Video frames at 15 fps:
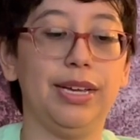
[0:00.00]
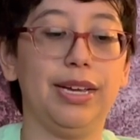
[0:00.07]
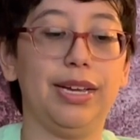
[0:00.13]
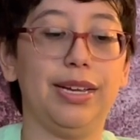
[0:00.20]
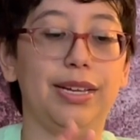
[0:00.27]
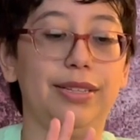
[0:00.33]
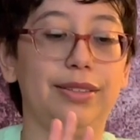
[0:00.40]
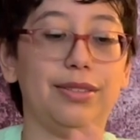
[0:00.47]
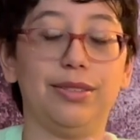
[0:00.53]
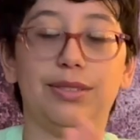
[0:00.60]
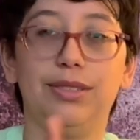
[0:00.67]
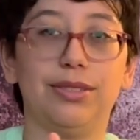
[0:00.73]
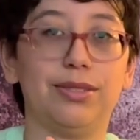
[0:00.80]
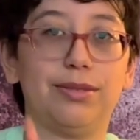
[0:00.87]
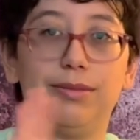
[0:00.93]
and
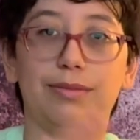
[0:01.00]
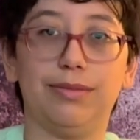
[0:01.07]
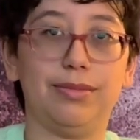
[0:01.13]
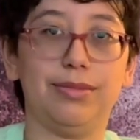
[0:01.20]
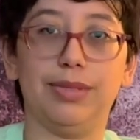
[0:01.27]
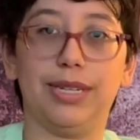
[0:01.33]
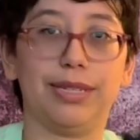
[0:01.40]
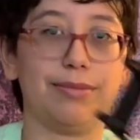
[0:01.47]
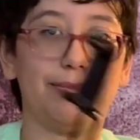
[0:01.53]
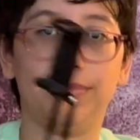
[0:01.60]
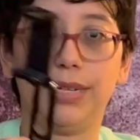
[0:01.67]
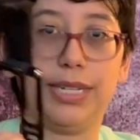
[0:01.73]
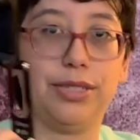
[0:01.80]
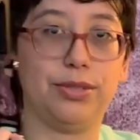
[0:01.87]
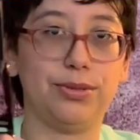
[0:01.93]
this, like,
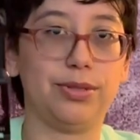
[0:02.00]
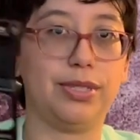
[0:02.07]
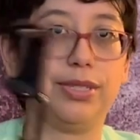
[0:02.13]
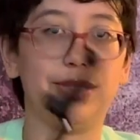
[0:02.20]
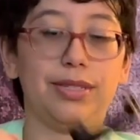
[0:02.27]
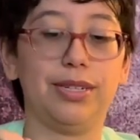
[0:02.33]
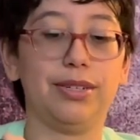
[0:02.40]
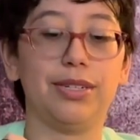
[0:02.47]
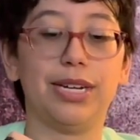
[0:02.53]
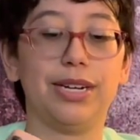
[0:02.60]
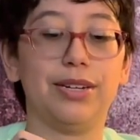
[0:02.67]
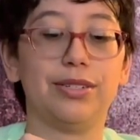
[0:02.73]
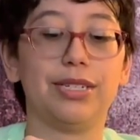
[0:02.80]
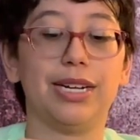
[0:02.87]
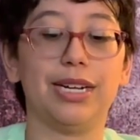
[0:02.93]
I used this the
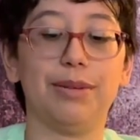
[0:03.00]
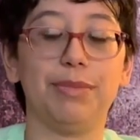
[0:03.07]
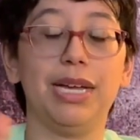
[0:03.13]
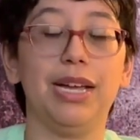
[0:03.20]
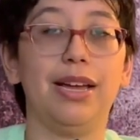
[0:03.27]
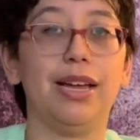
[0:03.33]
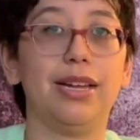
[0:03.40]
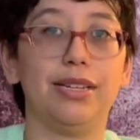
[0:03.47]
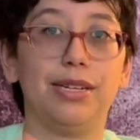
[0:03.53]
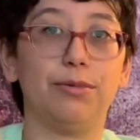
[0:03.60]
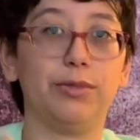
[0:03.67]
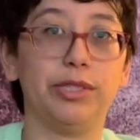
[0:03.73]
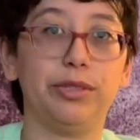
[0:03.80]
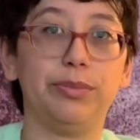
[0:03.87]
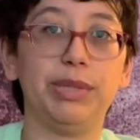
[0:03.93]
entire time. And I
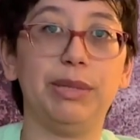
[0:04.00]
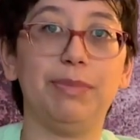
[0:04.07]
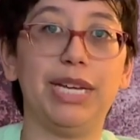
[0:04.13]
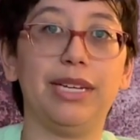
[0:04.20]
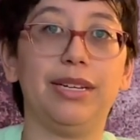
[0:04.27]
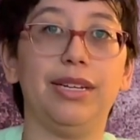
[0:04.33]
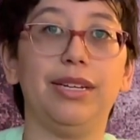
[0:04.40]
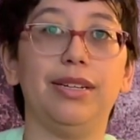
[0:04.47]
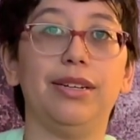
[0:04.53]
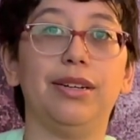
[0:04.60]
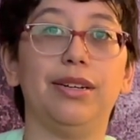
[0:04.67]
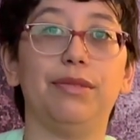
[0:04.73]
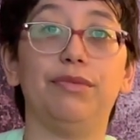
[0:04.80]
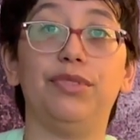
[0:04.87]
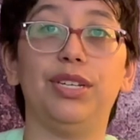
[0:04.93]
will be making
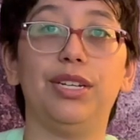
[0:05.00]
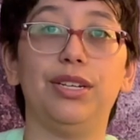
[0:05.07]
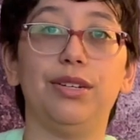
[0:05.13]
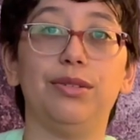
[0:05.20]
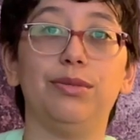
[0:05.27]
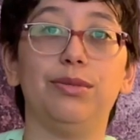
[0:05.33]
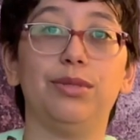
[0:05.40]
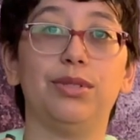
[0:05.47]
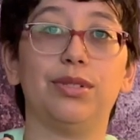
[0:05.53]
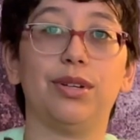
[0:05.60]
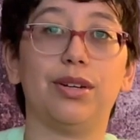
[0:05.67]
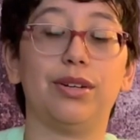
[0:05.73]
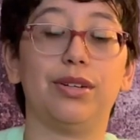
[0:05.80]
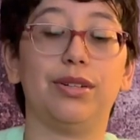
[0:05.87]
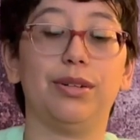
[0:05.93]
videos
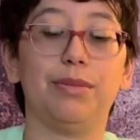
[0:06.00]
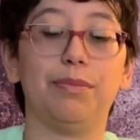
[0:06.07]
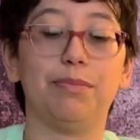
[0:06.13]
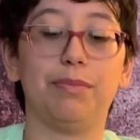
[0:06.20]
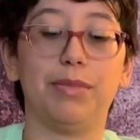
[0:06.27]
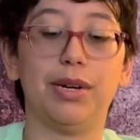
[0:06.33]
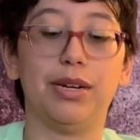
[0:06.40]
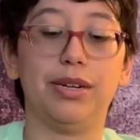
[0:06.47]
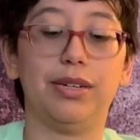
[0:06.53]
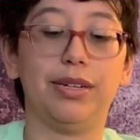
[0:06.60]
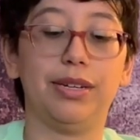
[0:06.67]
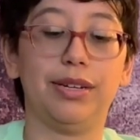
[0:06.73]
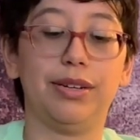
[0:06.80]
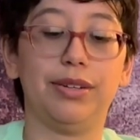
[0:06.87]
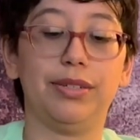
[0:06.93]
on
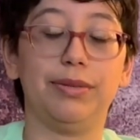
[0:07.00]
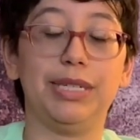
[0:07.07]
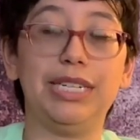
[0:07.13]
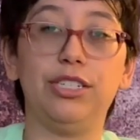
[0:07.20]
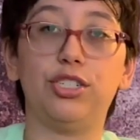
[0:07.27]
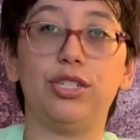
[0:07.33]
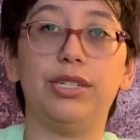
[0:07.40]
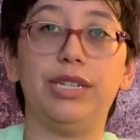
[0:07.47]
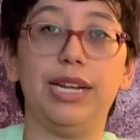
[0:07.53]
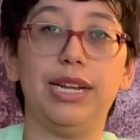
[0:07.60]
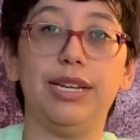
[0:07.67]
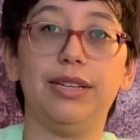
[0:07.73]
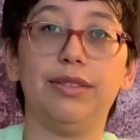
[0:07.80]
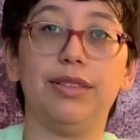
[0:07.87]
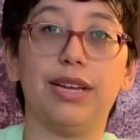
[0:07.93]
each
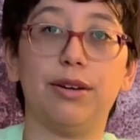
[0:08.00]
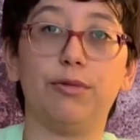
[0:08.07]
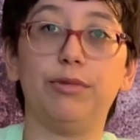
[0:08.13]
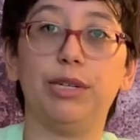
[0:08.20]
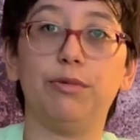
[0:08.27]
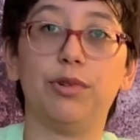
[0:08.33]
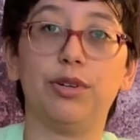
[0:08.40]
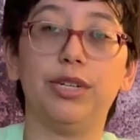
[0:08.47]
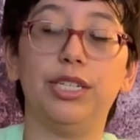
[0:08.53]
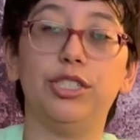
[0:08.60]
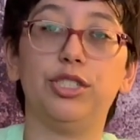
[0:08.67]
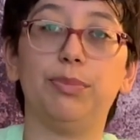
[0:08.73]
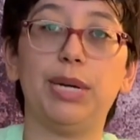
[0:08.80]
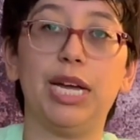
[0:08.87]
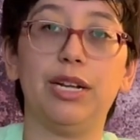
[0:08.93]
day that we were in
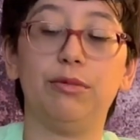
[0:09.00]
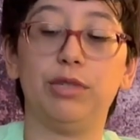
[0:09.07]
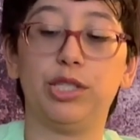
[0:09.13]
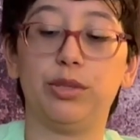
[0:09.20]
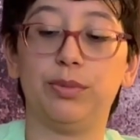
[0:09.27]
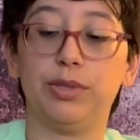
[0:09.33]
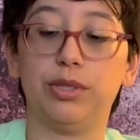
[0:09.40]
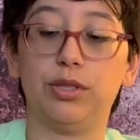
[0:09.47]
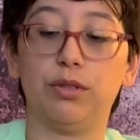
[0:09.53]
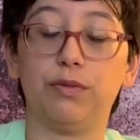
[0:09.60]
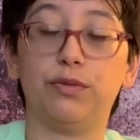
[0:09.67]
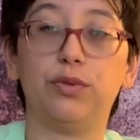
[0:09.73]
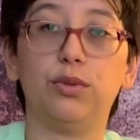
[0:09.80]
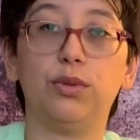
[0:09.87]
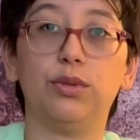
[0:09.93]
Japan, which was
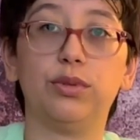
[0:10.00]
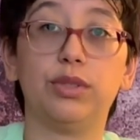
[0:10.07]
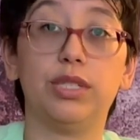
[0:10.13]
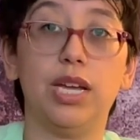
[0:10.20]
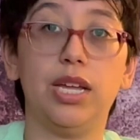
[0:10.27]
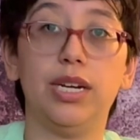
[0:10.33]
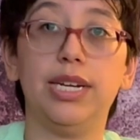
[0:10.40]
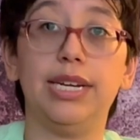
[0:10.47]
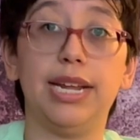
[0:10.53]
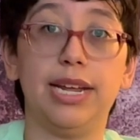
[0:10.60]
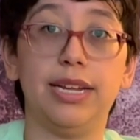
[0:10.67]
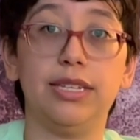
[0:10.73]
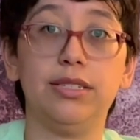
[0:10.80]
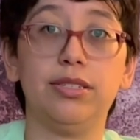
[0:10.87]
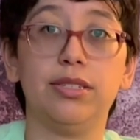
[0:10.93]
full 10
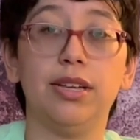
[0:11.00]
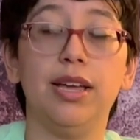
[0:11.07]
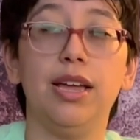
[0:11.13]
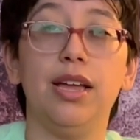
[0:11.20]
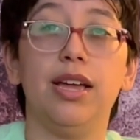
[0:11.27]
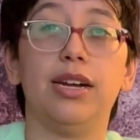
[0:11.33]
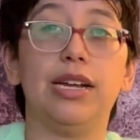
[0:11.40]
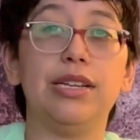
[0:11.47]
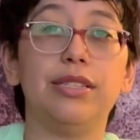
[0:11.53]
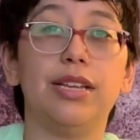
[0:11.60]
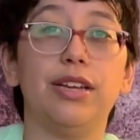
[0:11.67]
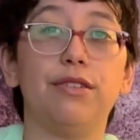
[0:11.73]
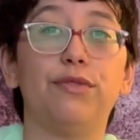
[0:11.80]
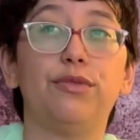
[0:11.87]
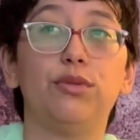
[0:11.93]
days. And I
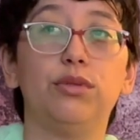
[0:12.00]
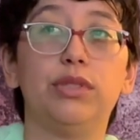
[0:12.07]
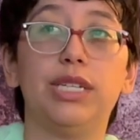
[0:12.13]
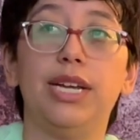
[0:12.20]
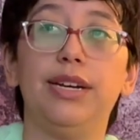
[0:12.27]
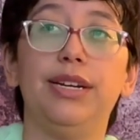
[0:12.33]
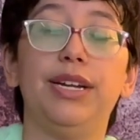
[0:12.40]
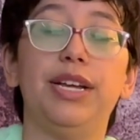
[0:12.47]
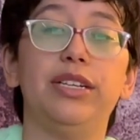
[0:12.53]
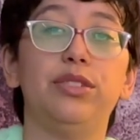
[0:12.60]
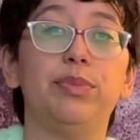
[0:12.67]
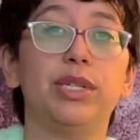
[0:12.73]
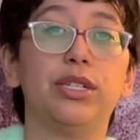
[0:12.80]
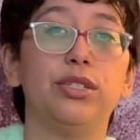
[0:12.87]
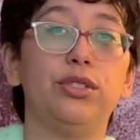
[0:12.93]
say full 10 days
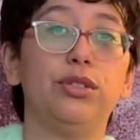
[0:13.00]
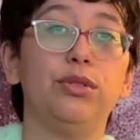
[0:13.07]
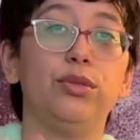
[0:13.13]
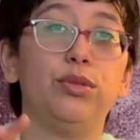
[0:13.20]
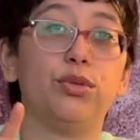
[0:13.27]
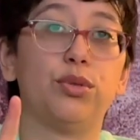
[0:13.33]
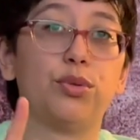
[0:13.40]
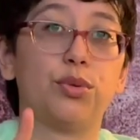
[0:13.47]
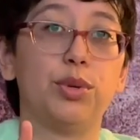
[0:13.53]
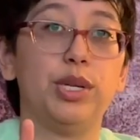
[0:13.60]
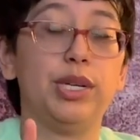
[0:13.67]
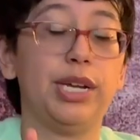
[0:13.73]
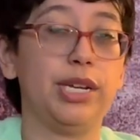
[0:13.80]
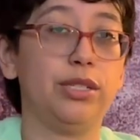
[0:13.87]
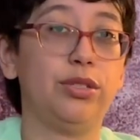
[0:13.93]
because you lose 3
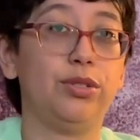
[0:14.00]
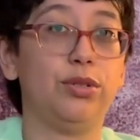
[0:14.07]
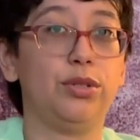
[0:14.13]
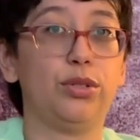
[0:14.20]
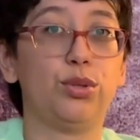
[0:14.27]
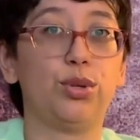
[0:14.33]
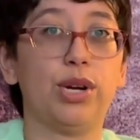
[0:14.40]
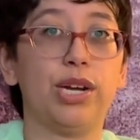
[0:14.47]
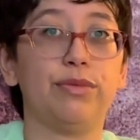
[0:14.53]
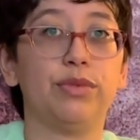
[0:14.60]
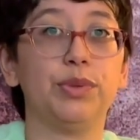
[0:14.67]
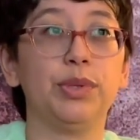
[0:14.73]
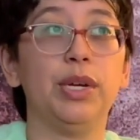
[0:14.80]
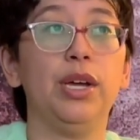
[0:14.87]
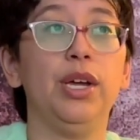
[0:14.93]
days due to
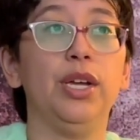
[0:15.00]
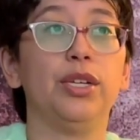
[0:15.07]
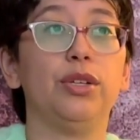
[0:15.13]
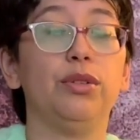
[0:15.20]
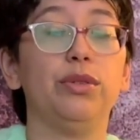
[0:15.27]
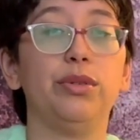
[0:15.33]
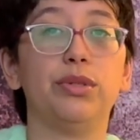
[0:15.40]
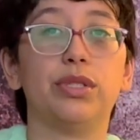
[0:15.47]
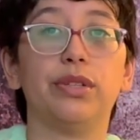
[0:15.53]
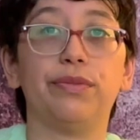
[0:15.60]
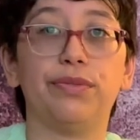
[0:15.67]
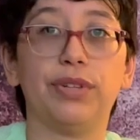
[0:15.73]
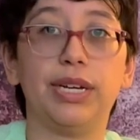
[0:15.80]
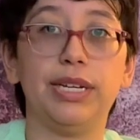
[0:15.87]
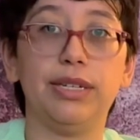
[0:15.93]
travel. You lose the
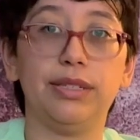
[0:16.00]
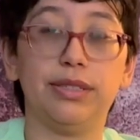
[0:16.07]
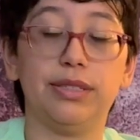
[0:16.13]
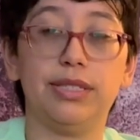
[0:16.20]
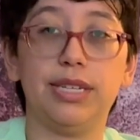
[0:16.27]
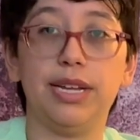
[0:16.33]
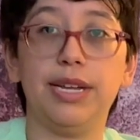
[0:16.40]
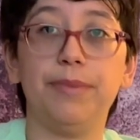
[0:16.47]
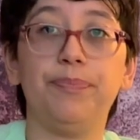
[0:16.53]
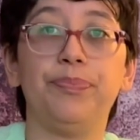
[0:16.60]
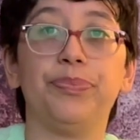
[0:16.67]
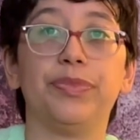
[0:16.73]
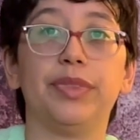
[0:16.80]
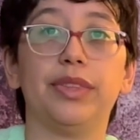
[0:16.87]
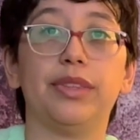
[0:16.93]
flight day
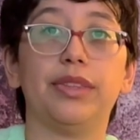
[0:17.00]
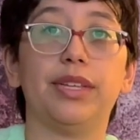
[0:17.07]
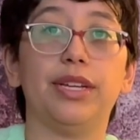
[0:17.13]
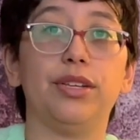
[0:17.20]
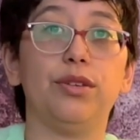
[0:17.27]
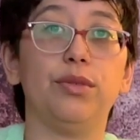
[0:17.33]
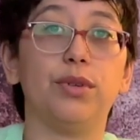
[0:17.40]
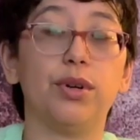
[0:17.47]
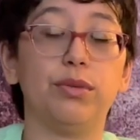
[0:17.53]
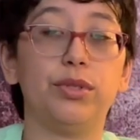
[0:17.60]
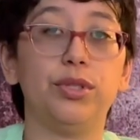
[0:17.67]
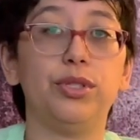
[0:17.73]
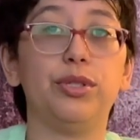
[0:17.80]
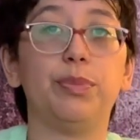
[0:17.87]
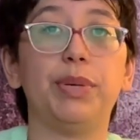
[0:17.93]
that you go
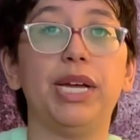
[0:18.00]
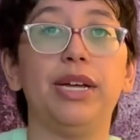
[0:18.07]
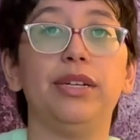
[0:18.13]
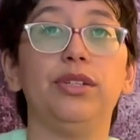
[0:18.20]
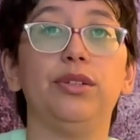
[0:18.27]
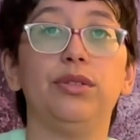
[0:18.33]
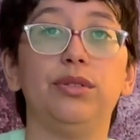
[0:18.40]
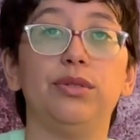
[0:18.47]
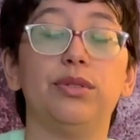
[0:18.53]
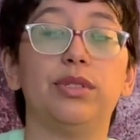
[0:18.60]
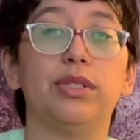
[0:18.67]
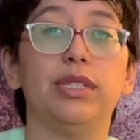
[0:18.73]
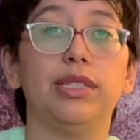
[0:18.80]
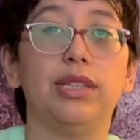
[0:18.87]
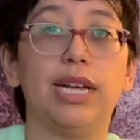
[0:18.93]
to Japan, you lose
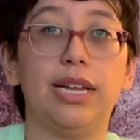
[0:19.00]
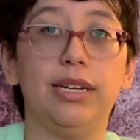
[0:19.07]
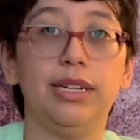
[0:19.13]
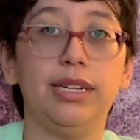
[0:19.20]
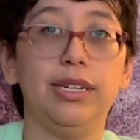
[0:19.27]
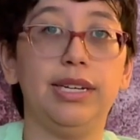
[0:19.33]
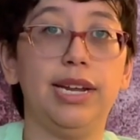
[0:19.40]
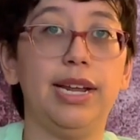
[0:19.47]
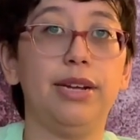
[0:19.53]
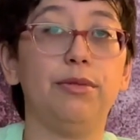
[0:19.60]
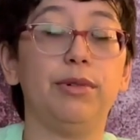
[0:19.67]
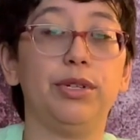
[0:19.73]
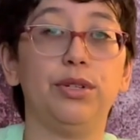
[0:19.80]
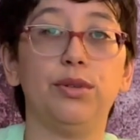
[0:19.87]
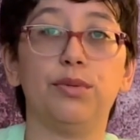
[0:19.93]
the landing day
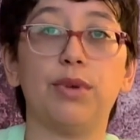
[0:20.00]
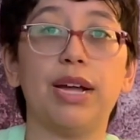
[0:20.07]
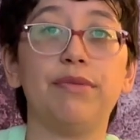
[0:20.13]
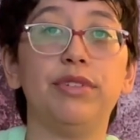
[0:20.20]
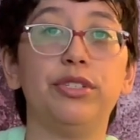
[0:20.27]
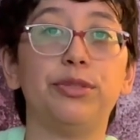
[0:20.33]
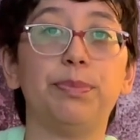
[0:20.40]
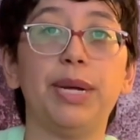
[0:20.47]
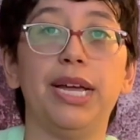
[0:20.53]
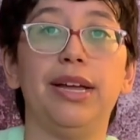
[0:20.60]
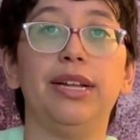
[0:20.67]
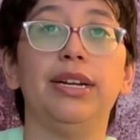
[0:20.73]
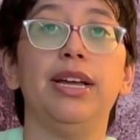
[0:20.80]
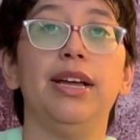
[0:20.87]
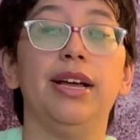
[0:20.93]
when you arrive in
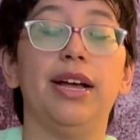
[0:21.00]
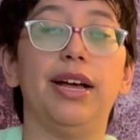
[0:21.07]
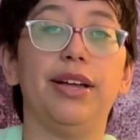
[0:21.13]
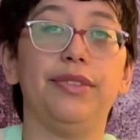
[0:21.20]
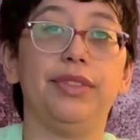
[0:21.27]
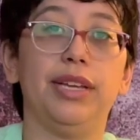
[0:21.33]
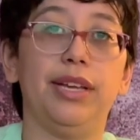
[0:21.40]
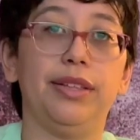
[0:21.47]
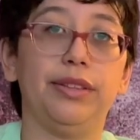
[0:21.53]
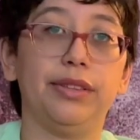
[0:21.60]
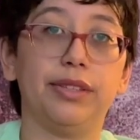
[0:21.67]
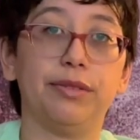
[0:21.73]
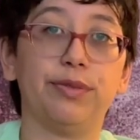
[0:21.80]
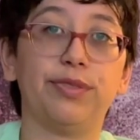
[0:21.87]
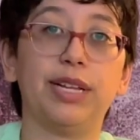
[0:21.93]
Japan, and then
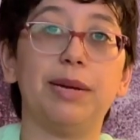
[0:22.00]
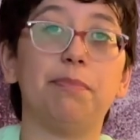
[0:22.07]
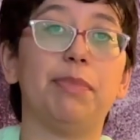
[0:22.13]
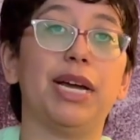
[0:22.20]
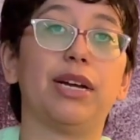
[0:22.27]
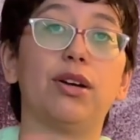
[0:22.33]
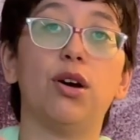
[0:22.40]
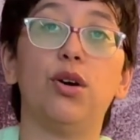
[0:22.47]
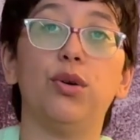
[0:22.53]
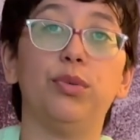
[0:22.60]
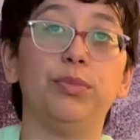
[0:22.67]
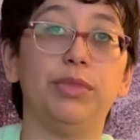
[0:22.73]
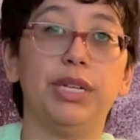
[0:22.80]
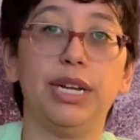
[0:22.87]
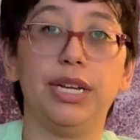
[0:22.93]
the flight back
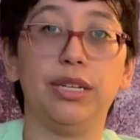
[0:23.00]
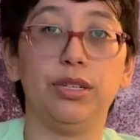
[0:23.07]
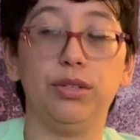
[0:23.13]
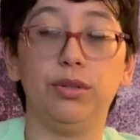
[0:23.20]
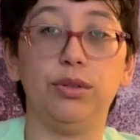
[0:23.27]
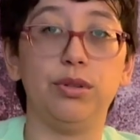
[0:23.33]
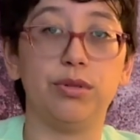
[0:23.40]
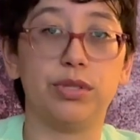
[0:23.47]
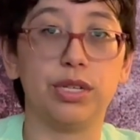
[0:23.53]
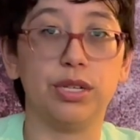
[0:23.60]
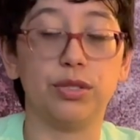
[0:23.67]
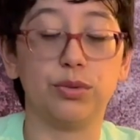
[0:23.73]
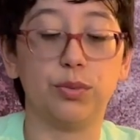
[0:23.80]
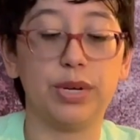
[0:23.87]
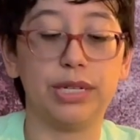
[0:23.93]
home day you lose
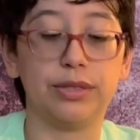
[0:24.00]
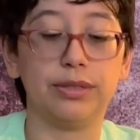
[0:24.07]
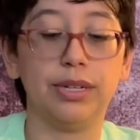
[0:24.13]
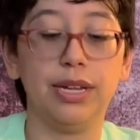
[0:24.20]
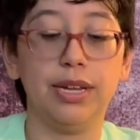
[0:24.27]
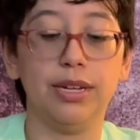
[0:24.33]
as well.